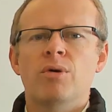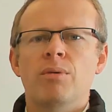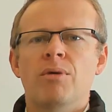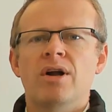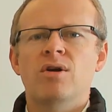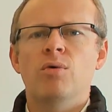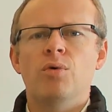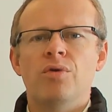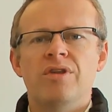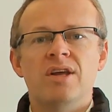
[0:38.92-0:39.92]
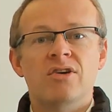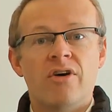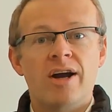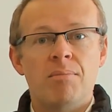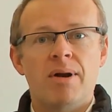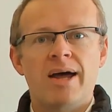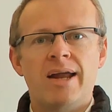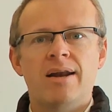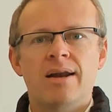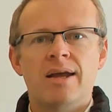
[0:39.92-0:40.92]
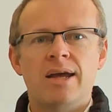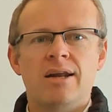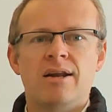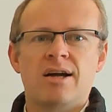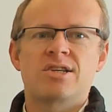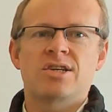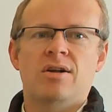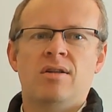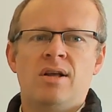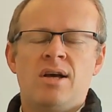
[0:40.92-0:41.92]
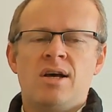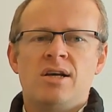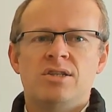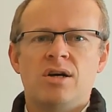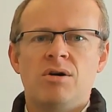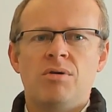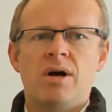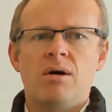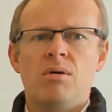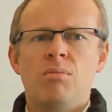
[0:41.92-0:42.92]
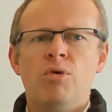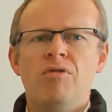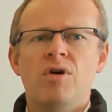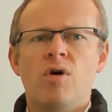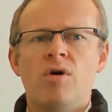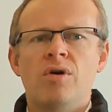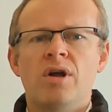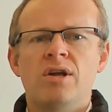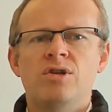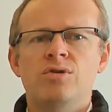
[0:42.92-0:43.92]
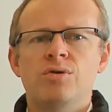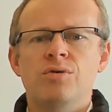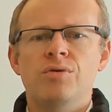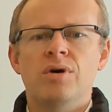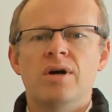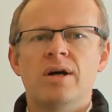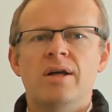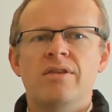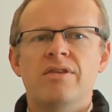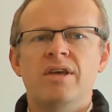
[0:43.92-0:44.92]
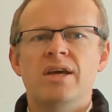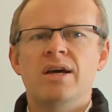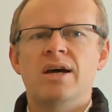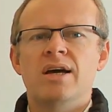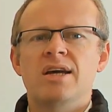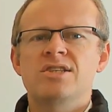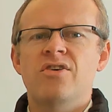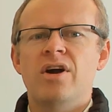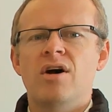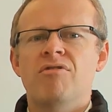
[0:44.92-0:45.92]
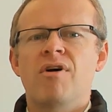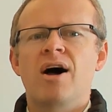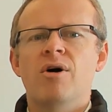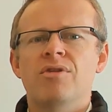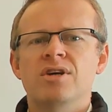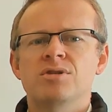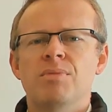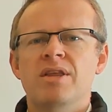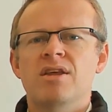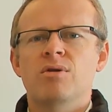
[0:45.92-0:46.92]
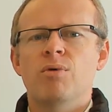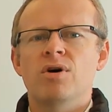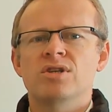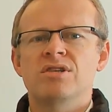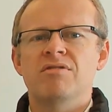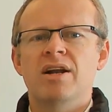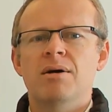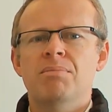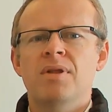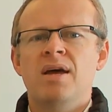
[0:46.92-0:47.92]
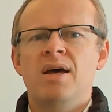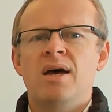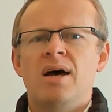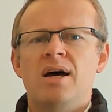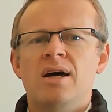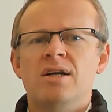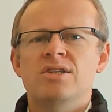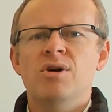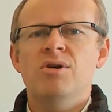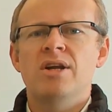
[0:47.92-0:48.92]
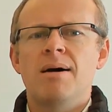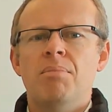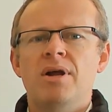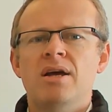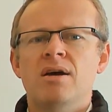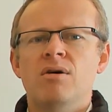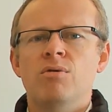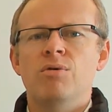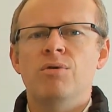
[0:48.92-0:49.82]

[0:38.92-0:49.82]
we might call the trade plan in a nutshell. So moving on to the history of how this method was developed, Joe DiNapoli, who